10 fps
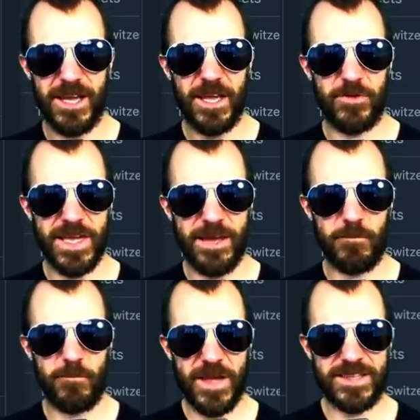You can't
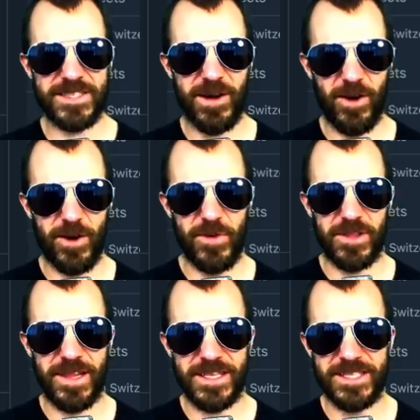fix the harm
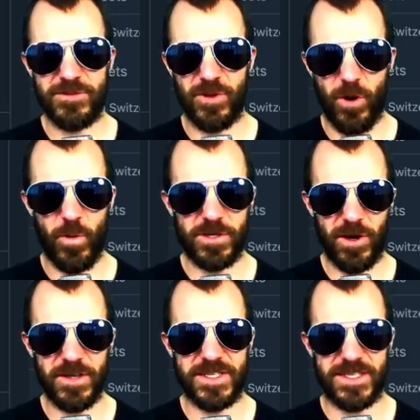unless you know what
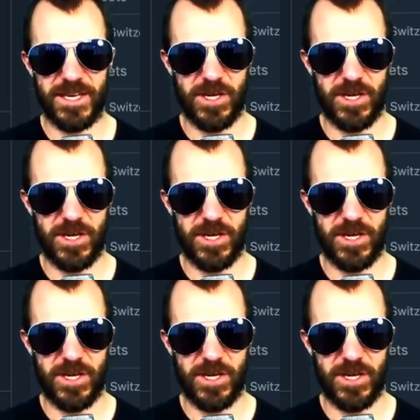causes it.